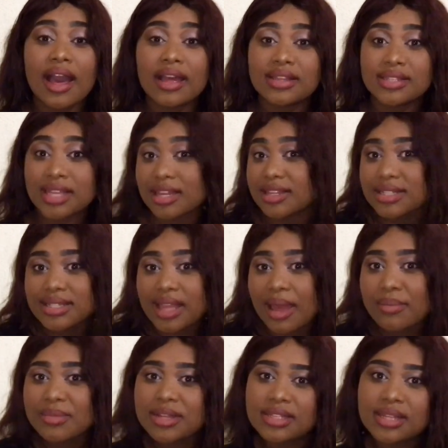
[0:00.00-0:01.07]
Sell this
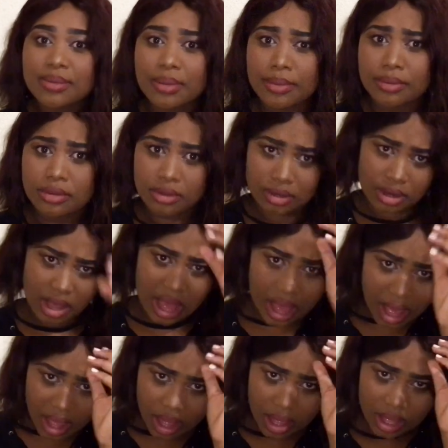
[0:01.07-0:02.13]
damn interview.
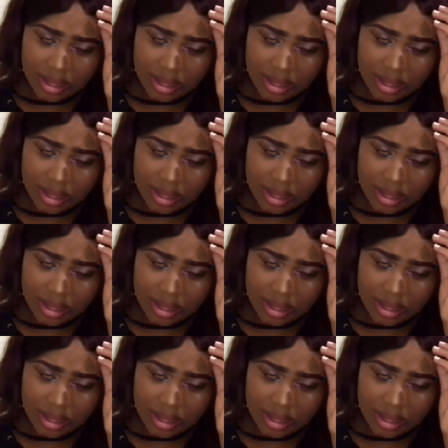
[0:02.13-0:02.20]
Yeah?